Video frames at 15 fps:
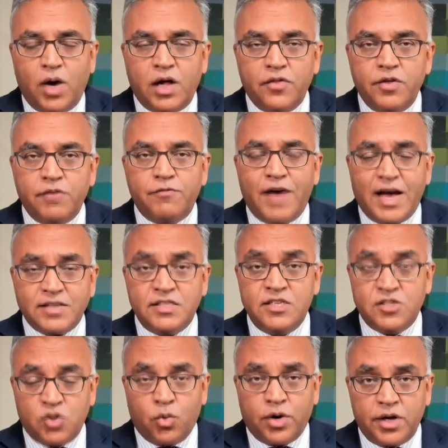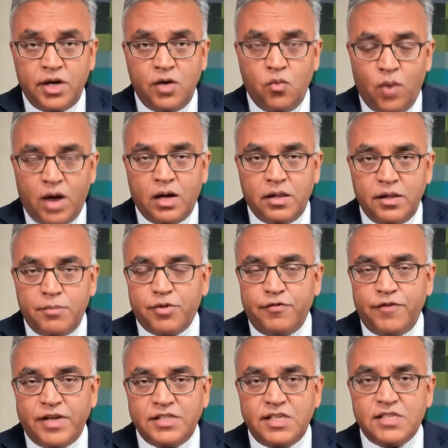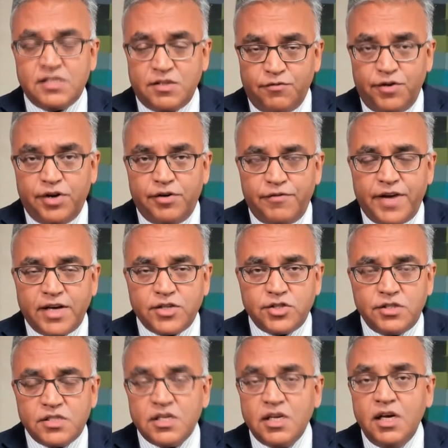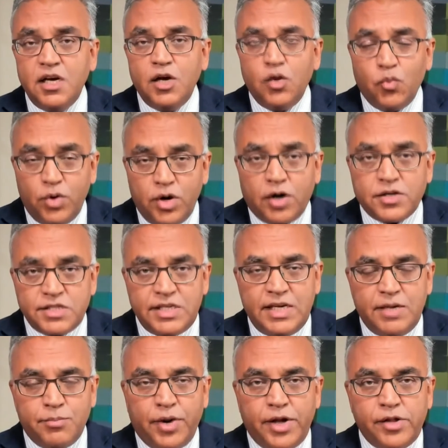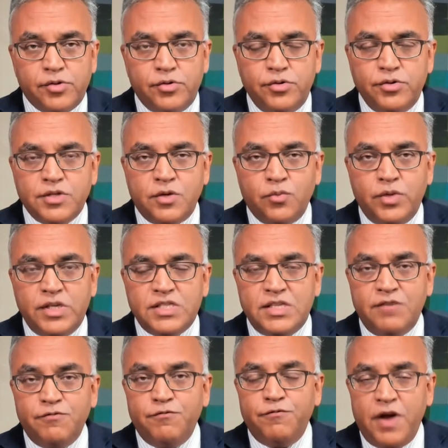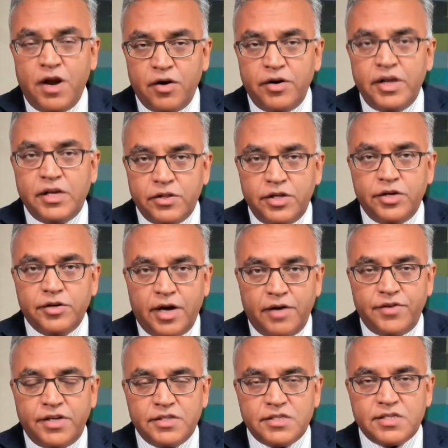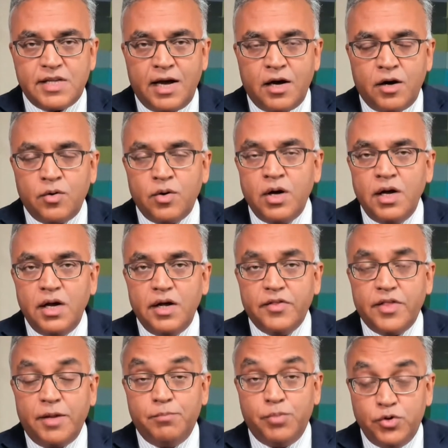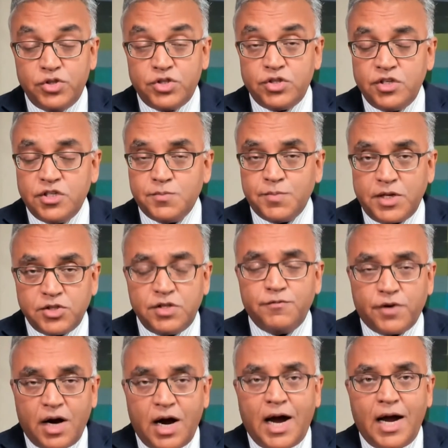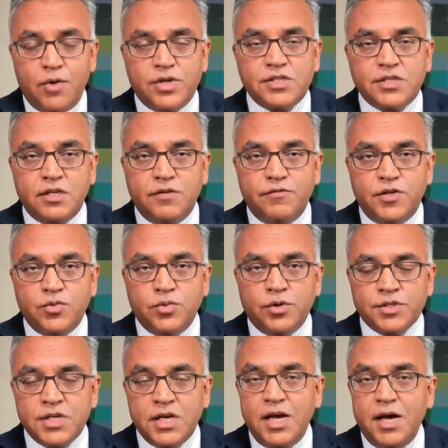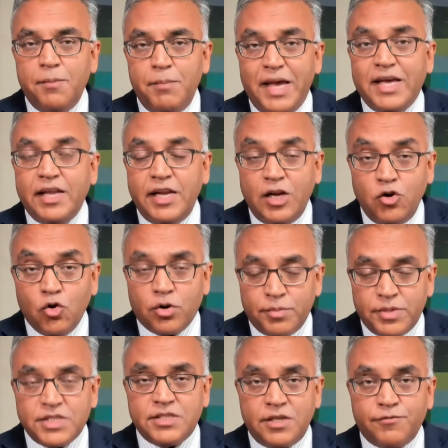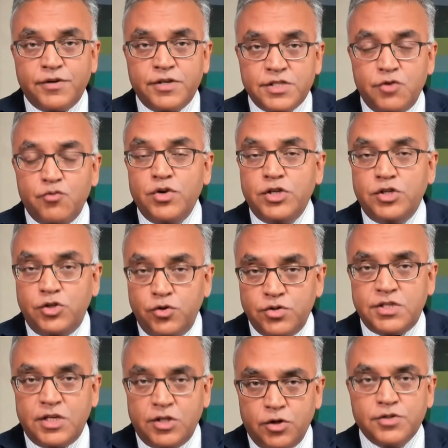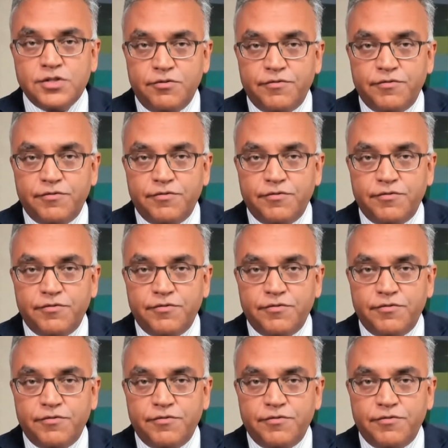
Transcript: While the vaccines are working well in preventing severe infections, we are seeing breakthroughs and we see very clear evidence now that boosters, especially for high risk individuals, make an enormous difference in reducing those